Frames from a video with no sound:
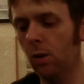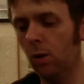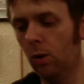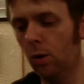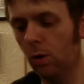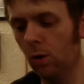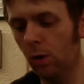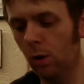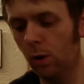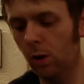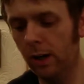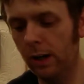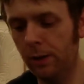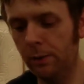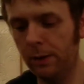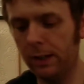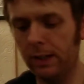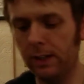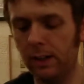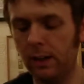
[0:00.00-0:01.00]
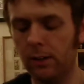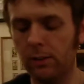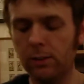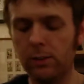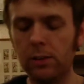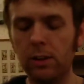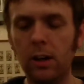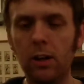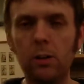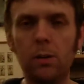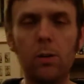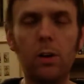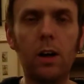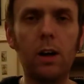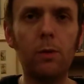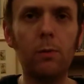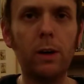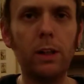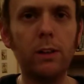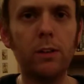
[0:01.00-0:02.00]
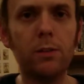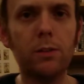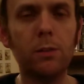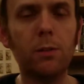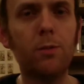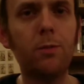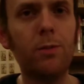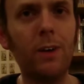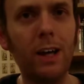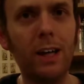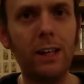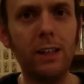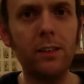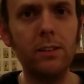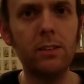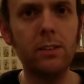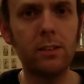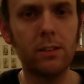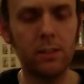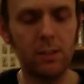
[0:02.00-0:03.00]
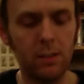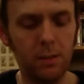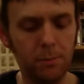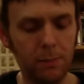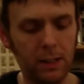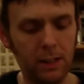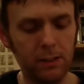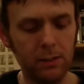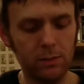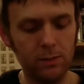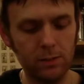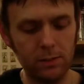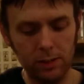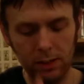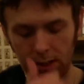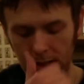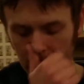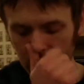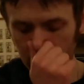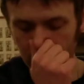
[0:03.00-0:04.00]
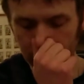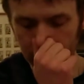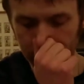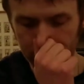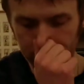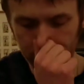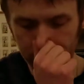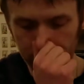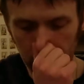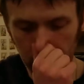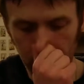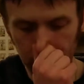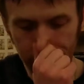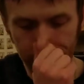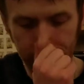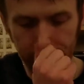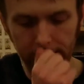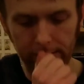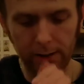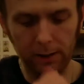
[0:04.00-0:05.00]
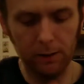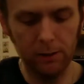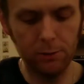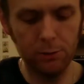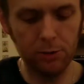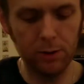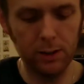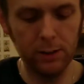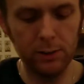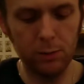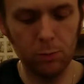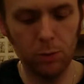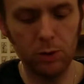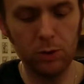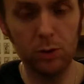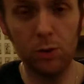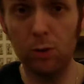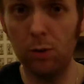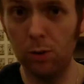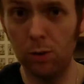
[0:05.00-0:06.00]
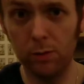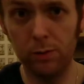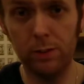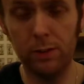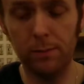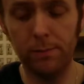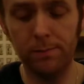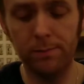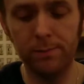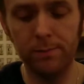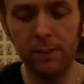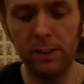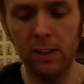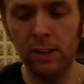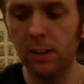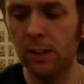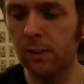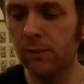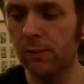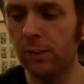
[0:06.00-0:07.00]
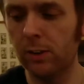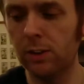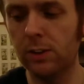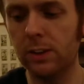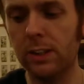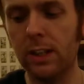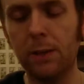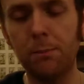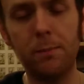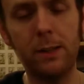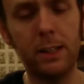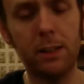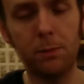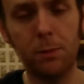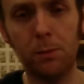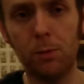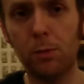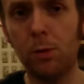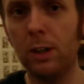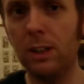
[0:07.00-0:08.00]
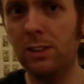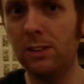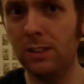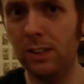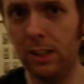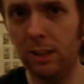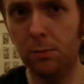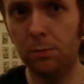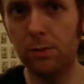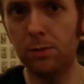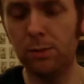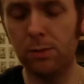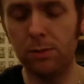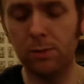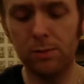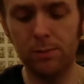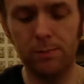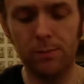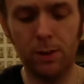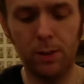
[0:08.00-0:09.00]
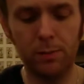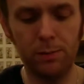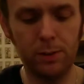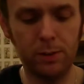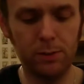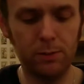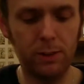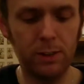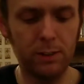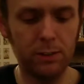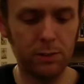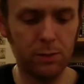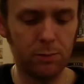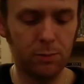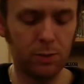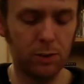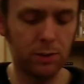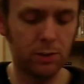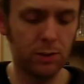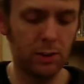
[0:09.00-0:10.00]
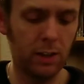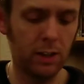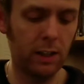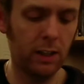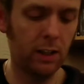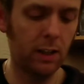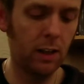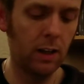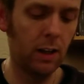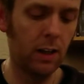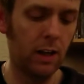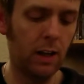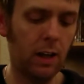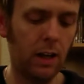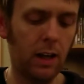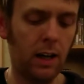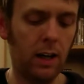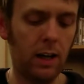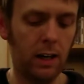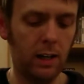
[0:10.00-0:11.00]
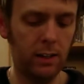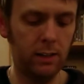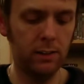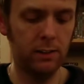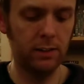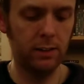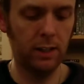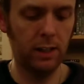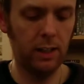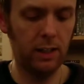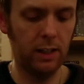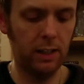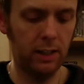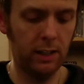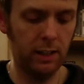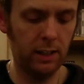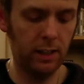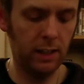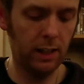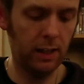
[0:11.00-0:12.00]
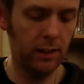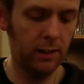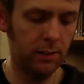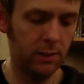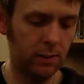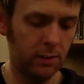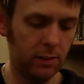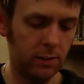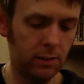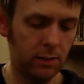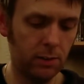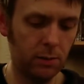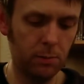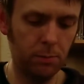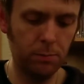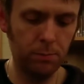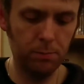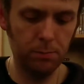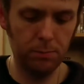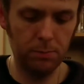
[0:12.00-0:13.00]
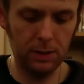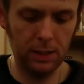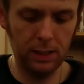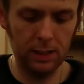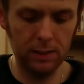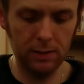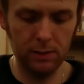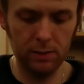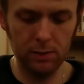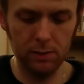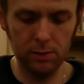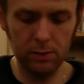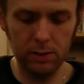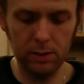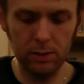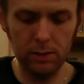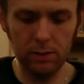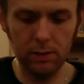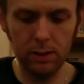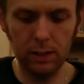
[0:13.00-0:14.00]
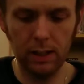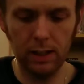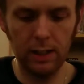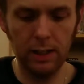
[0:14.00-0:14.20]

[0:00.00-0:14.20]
here we go. So I went through a phase about half a year ago trying to watch all of them, because you can pick them up quite cheap for obvious reasons, unfortunately. And yeah, some better than others.